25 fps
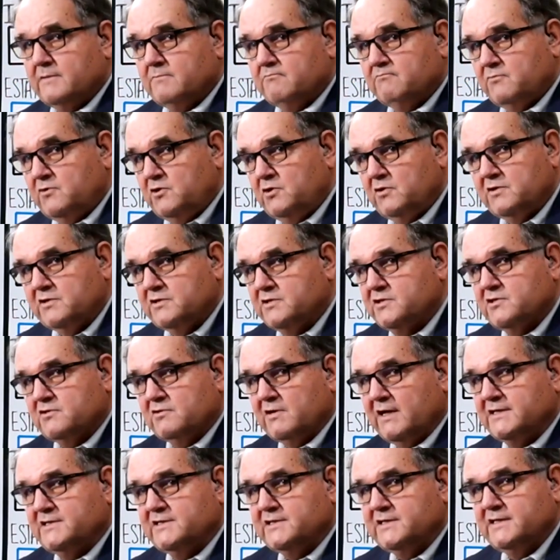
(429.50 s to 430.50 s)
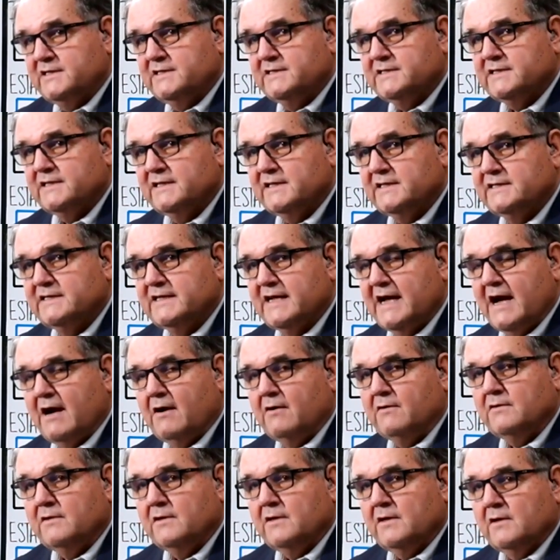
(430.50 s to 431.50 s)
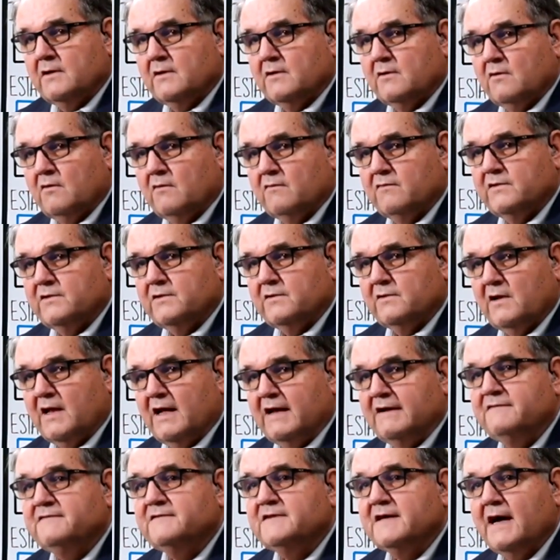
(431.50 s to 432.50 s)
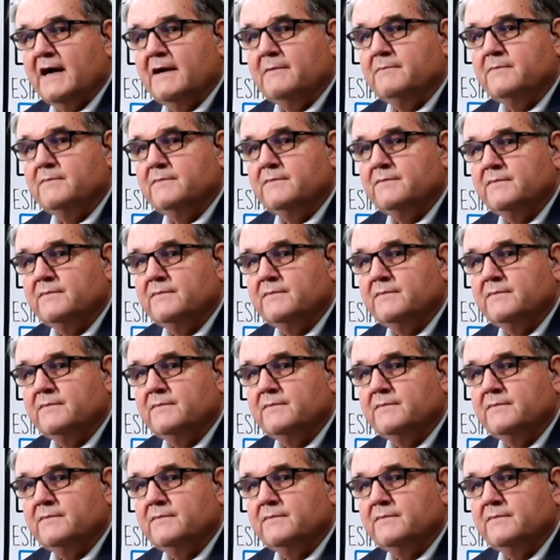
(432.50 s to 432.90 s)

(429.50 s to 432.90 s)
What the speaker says: you can stretch these things out over your lifetime